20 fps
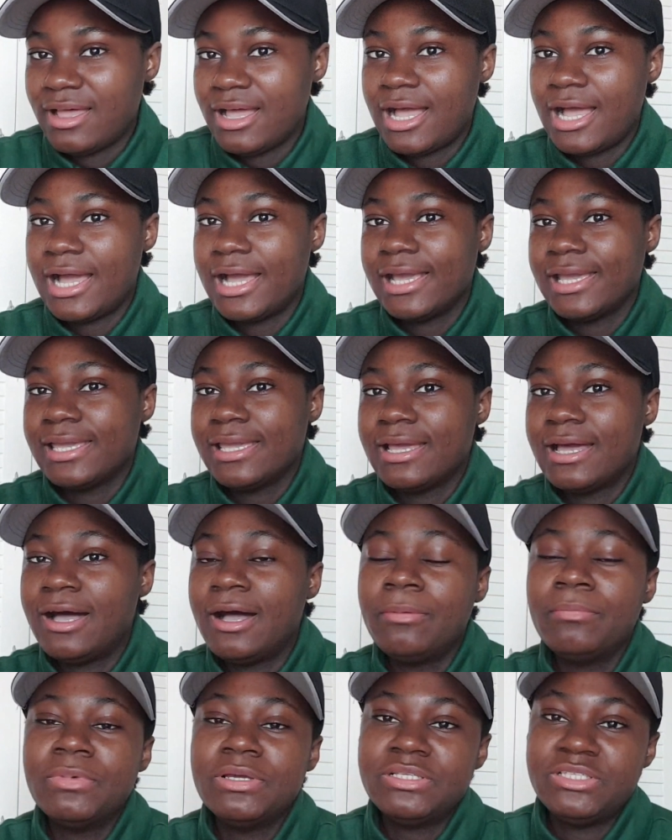I
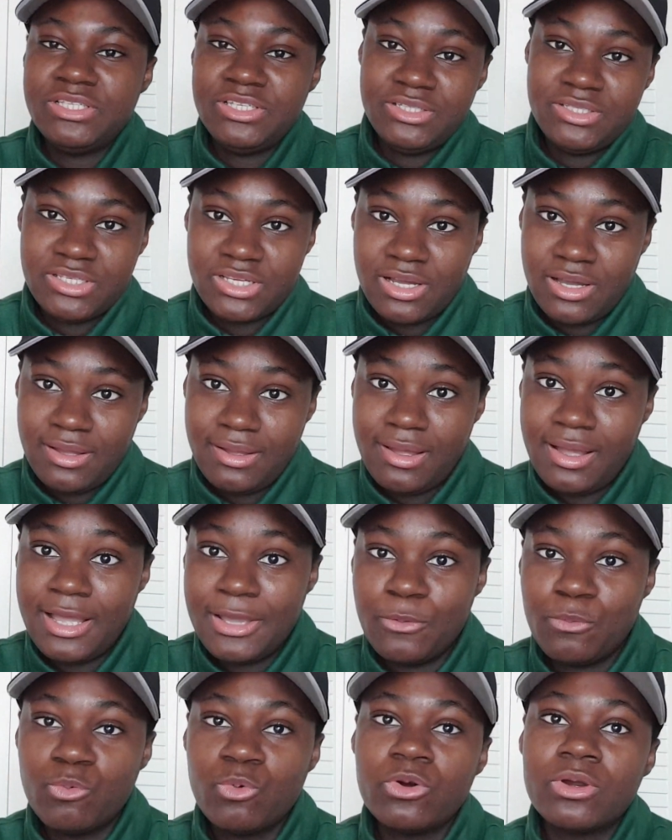am a teacher.
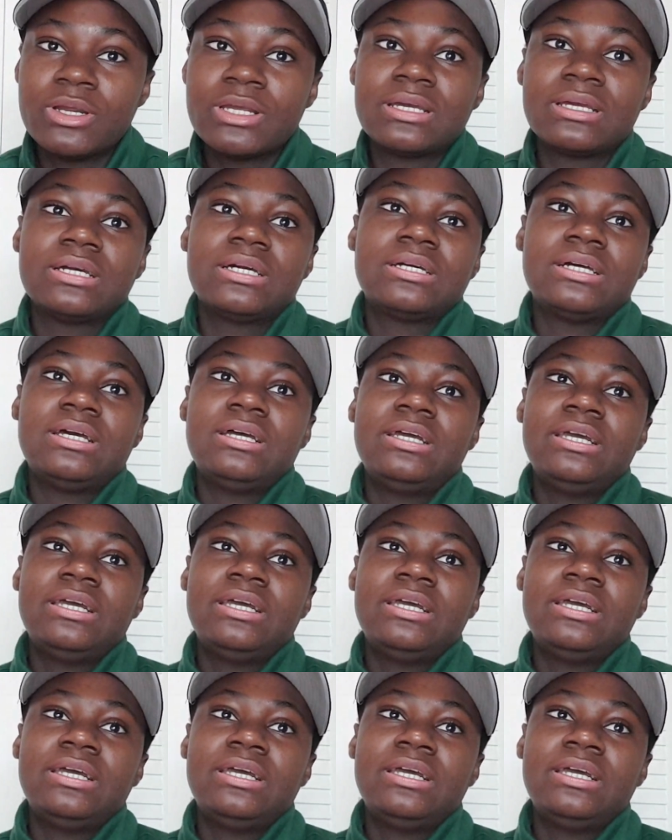I work